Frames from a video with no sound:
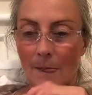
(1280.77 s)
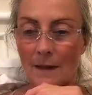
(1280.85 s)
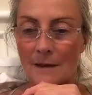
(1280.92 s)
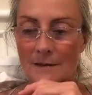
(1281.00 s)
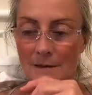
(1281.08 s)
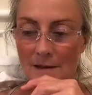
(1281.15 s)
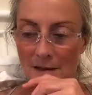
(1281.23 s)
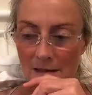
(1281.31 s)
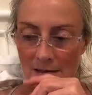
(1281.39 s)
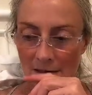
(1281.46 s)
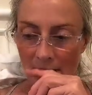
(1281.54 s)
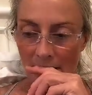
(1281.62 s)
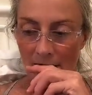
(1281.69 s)
It's
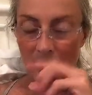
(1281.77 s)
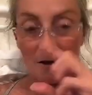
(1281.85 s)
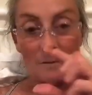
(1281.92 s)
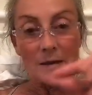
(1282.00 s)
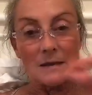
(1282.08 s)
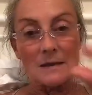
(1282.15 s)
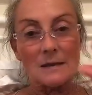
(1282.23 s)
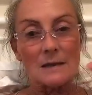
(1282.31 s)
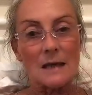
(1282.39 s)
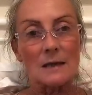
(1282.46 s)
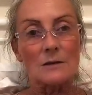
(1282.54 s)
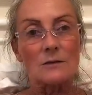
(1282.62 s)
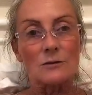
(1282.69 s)
easier in the best
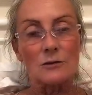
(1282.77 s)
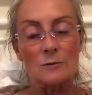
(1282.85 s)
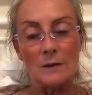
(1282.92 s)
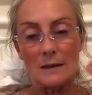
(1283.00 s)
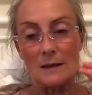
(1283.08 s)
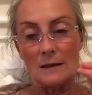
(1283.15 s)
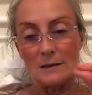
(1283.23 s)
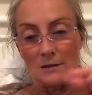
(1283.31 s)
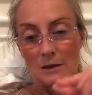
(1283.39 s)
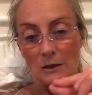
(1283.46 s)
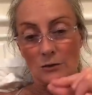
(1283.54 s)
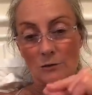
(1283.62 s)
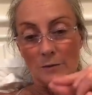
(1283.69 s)
state to be, is
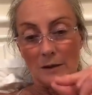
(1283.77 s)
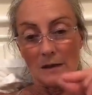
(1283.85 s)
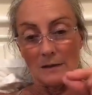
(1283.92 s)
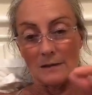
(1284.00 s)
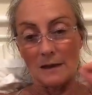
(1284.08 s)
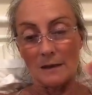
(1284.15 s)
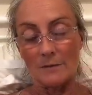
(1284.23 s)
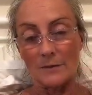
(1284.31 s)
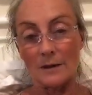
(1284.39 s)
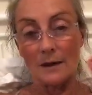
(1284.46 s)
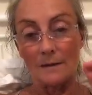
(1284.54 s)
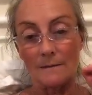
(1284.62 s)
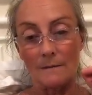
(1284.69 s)
just to be the same
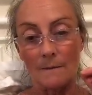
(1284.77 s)
thing.